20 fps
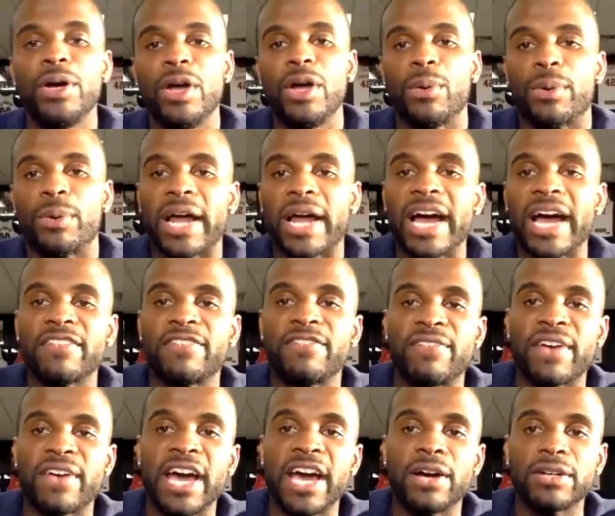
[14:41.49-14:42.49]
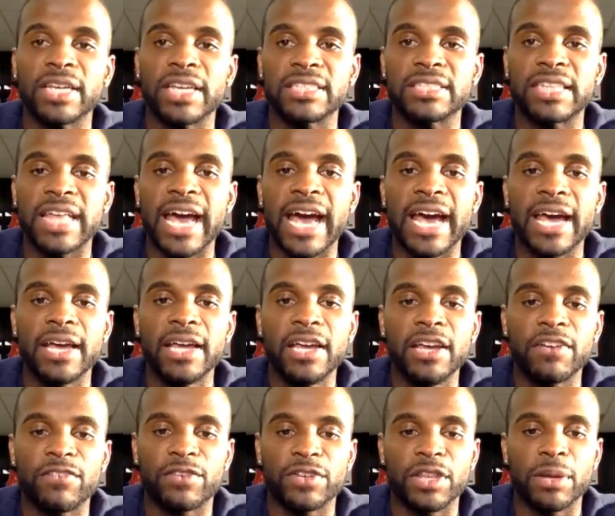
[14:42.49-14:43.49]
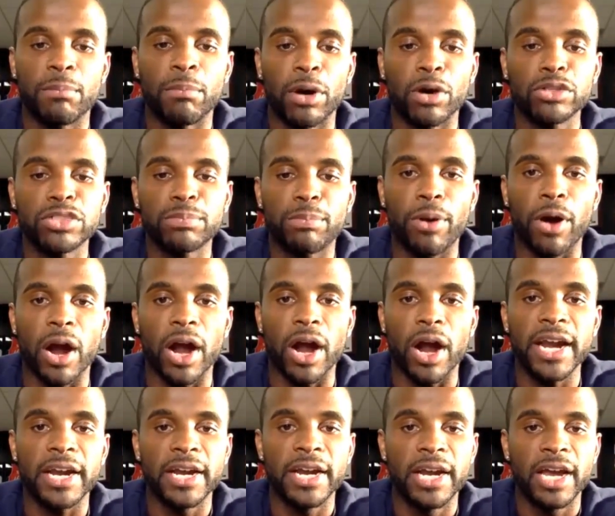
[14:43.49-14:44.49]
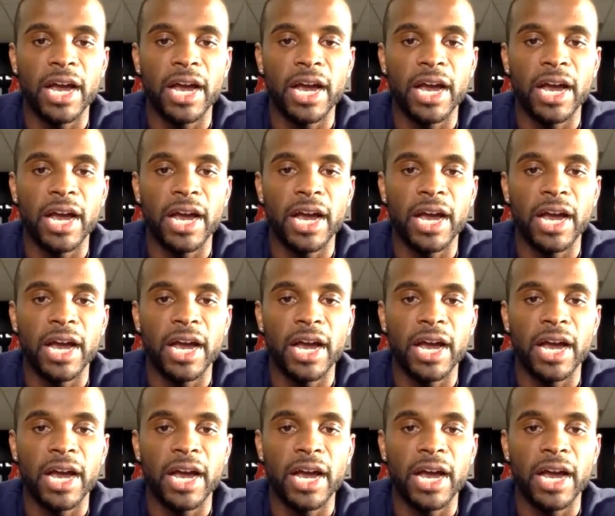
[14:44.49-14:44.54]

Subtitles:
what I have found is that for the most part,